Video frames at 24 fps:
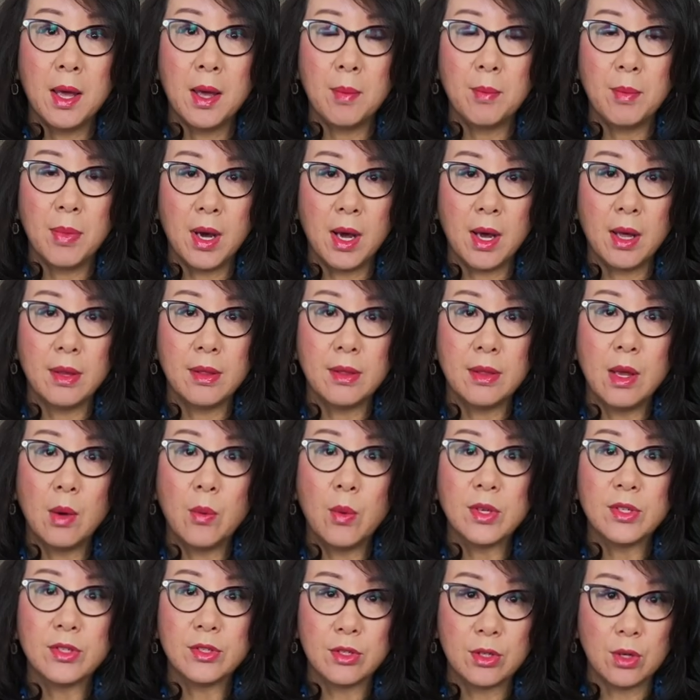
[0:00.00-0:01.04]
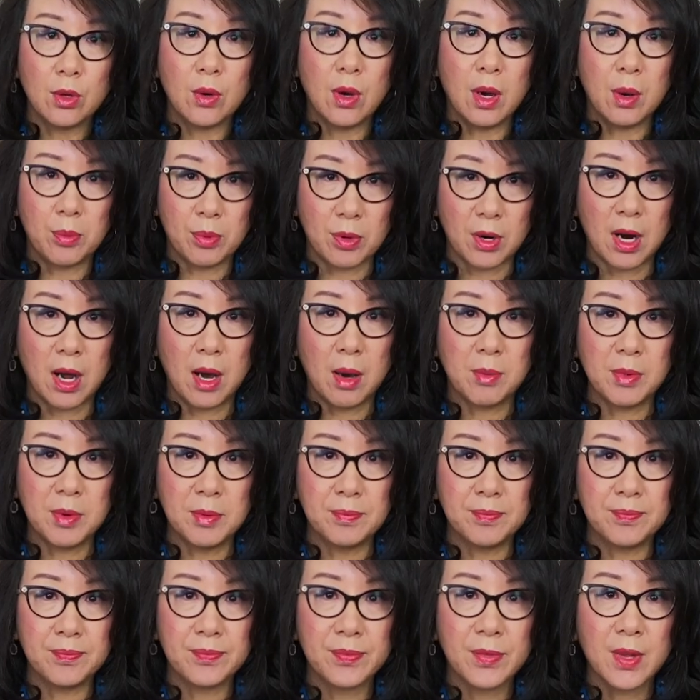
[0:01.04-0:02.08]
But there was still a
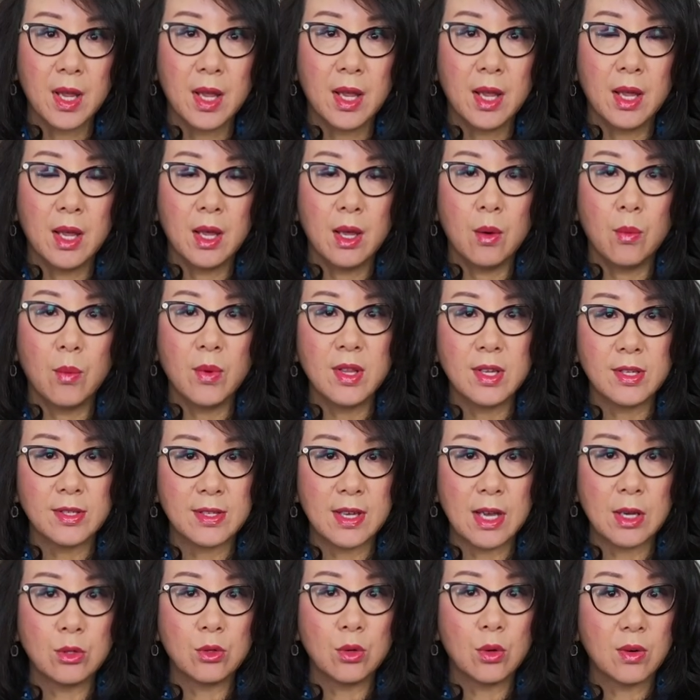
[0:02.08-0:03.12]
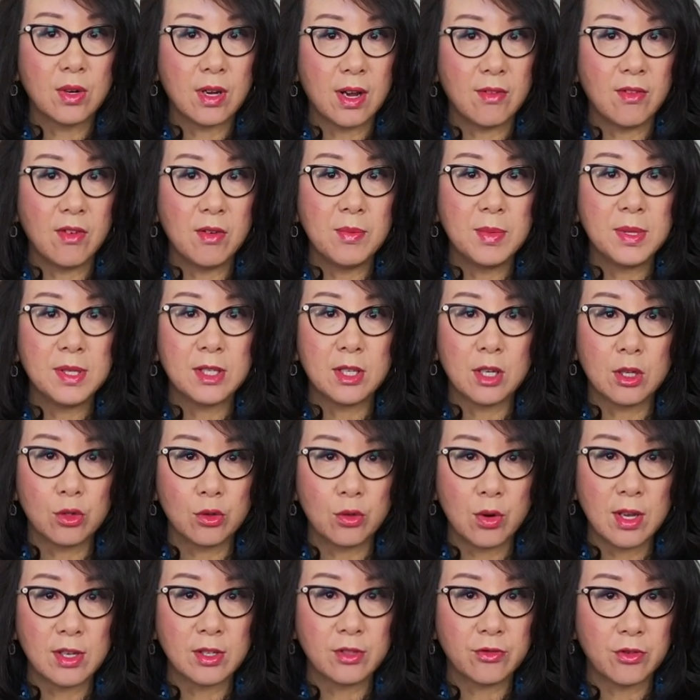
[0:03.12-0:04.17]
problem. When the central government's
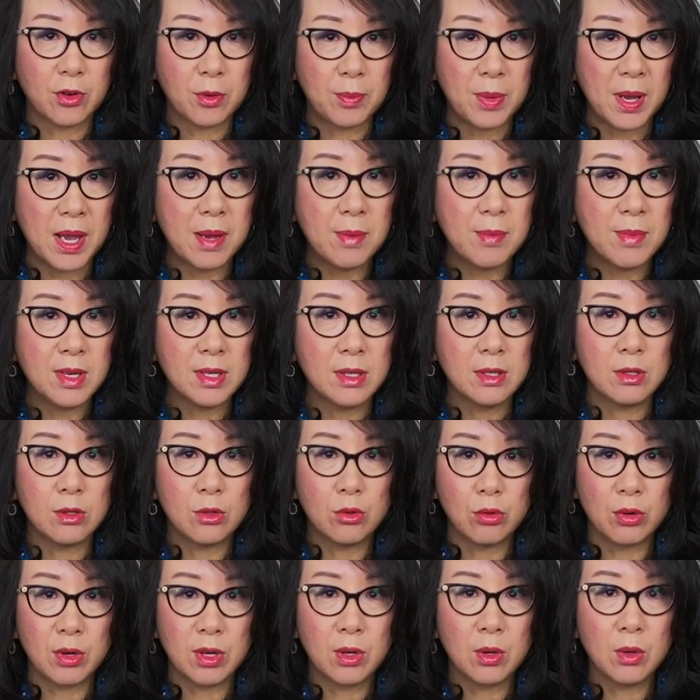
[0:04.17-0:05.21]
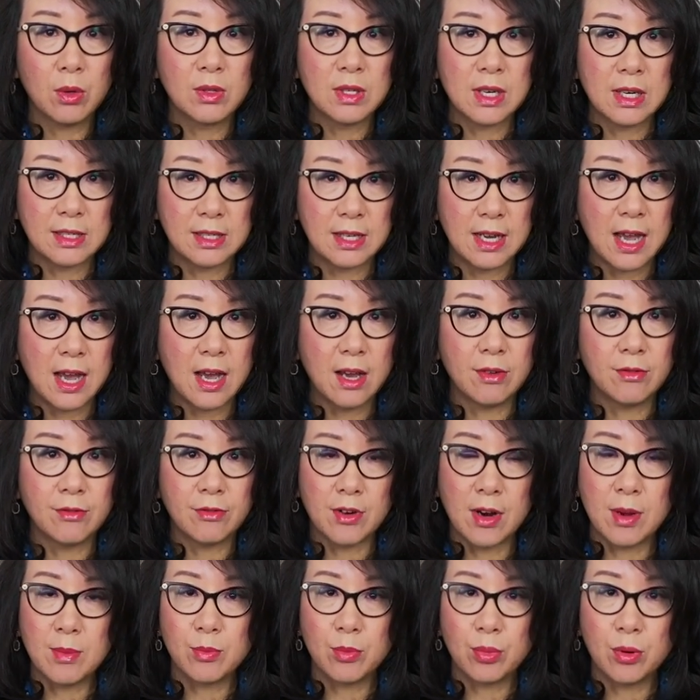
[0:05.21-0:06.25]
transfer payment trickled down
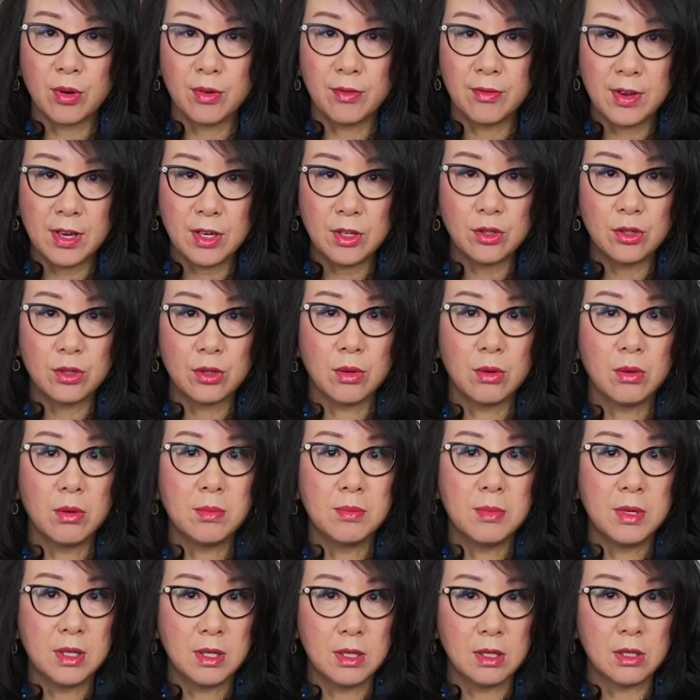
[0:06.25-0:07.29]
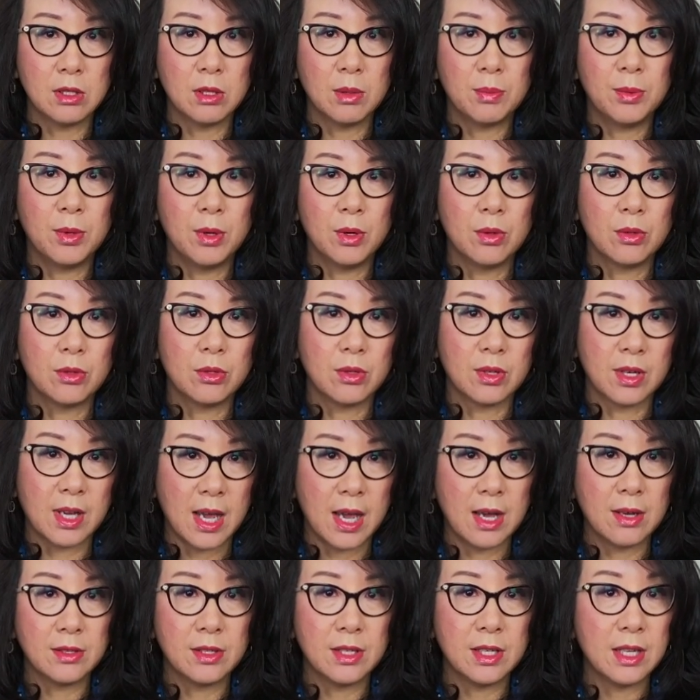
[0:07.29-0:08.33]
from provincial, municipal to
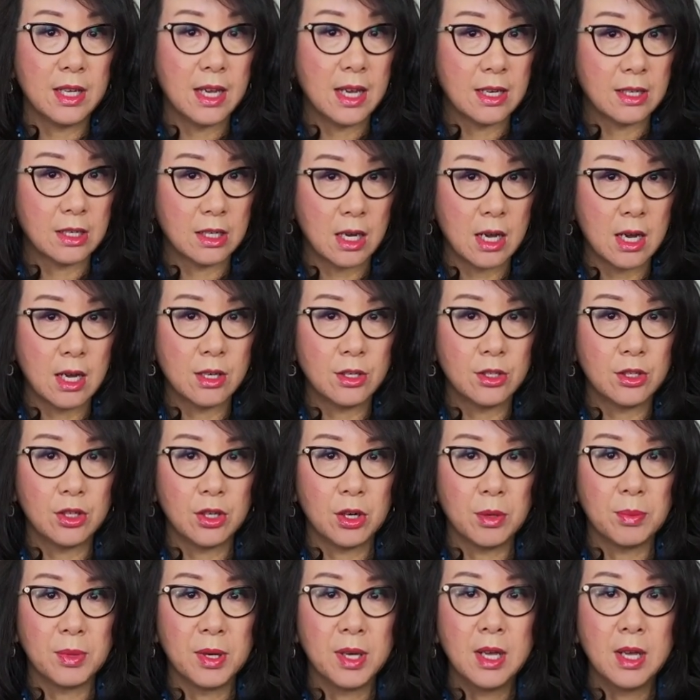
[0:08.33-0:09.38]
county and township,